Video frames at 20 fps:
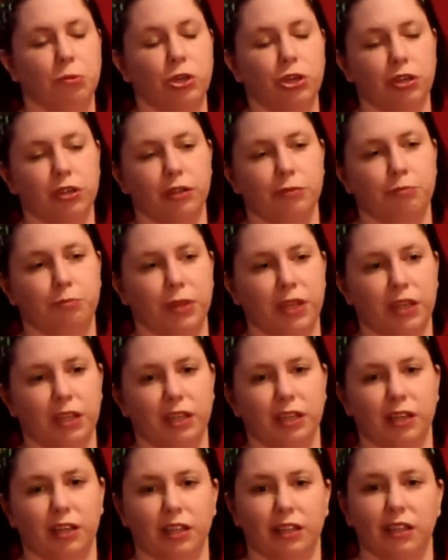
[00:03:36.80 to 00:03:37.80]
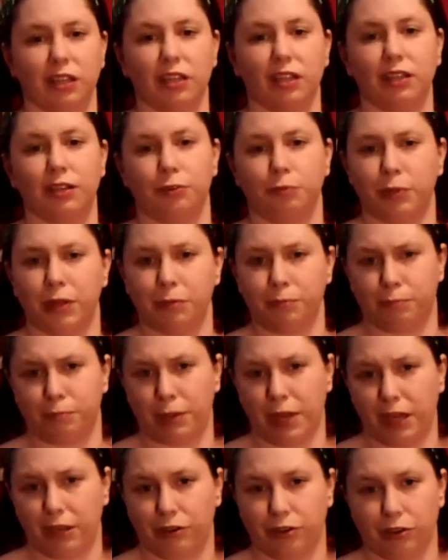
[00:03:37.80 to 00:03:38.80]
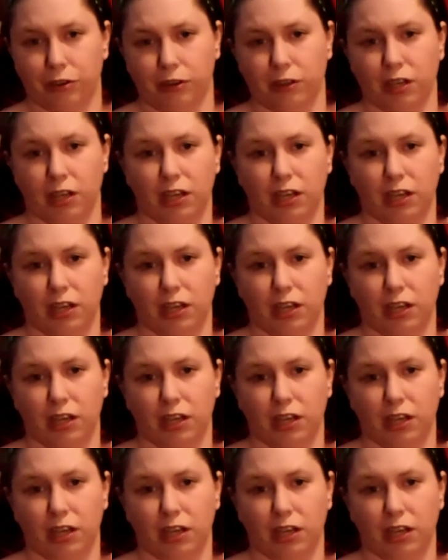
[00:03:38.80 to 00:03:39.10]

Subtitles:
could have been a little bit better.